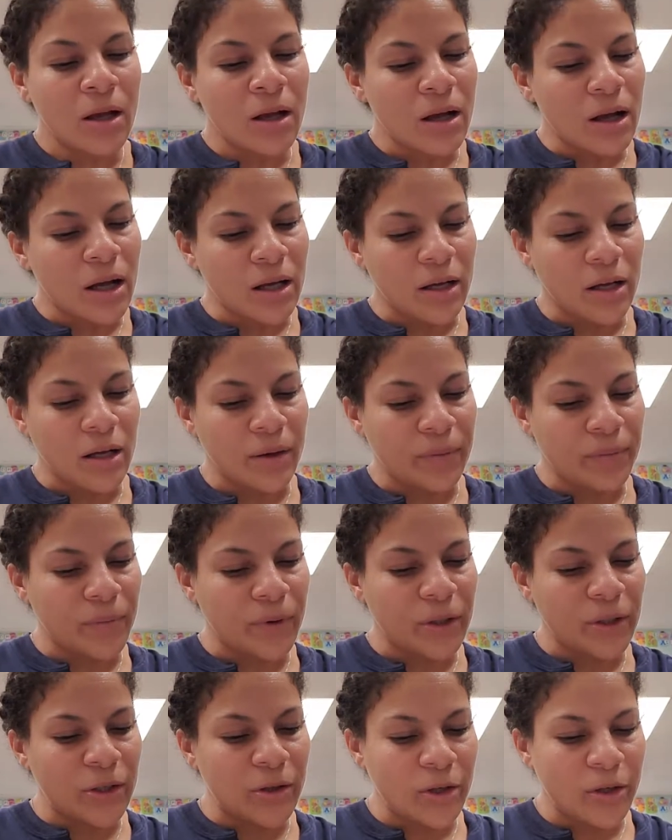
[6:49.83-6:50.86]

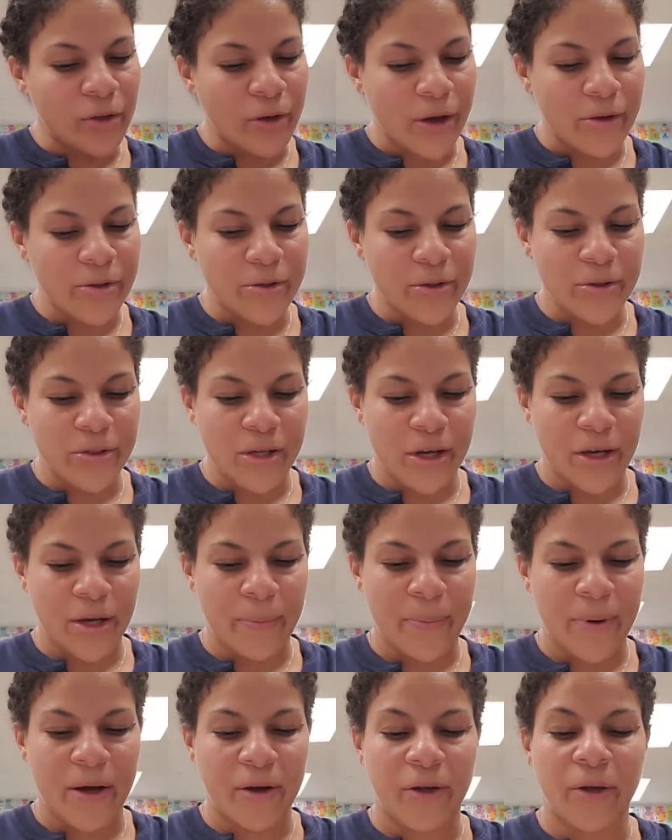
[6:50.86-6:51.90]
You can also talk
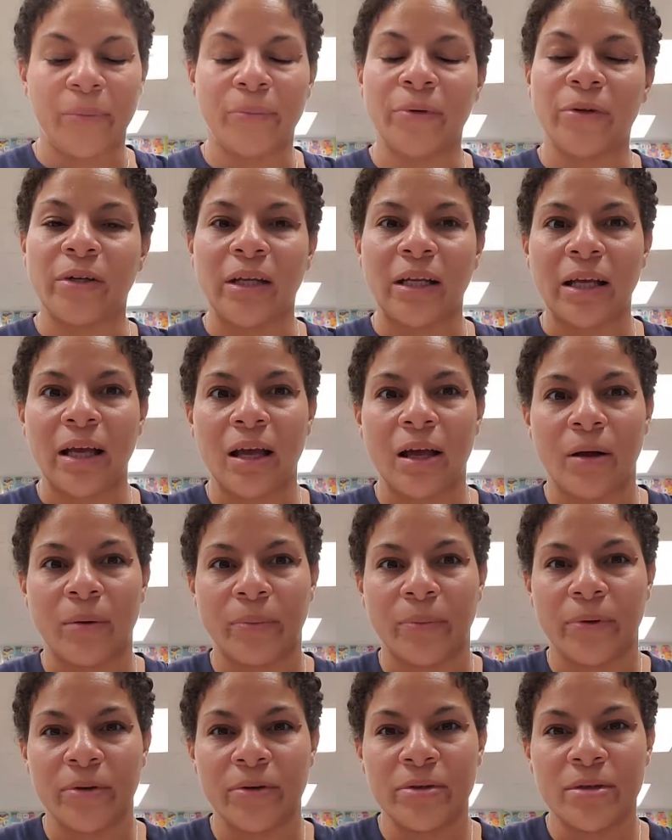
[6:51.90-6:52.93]
about community
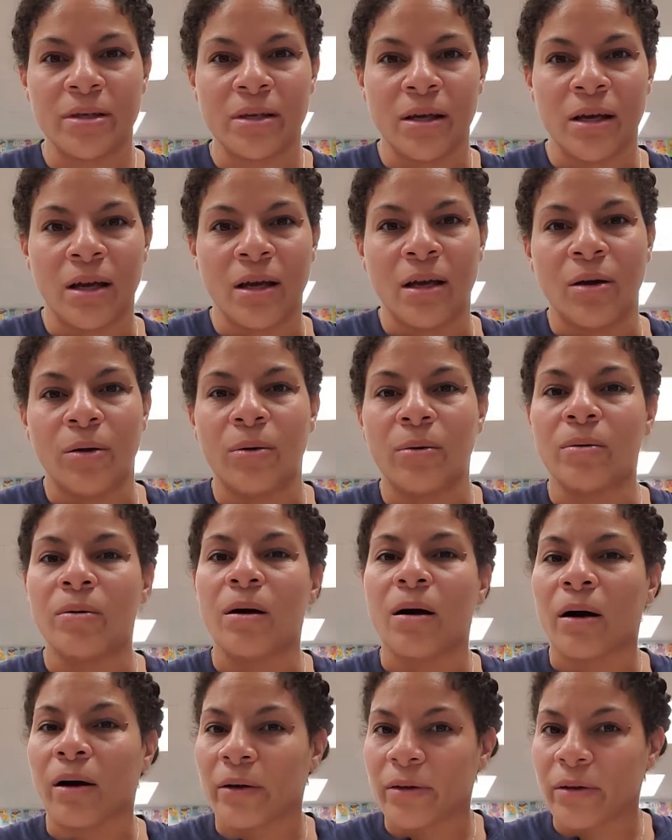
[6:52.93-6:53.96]
helpers. Who
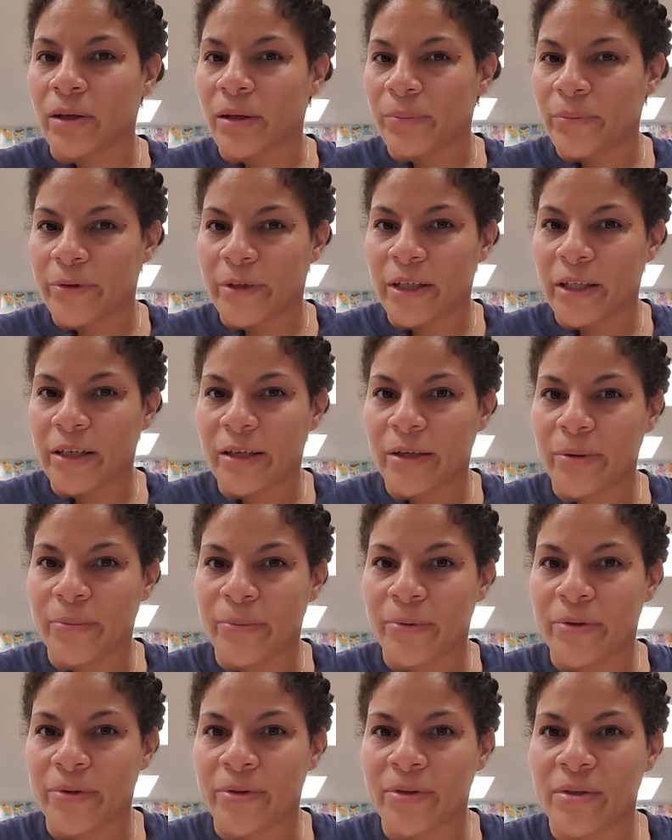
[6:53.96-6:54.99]
are the community
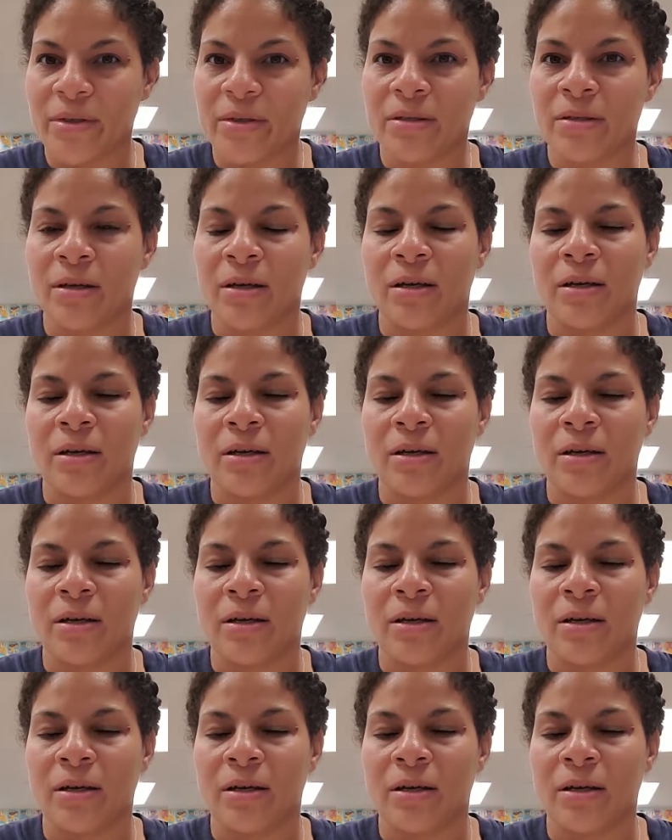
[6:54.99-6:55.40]
helpers?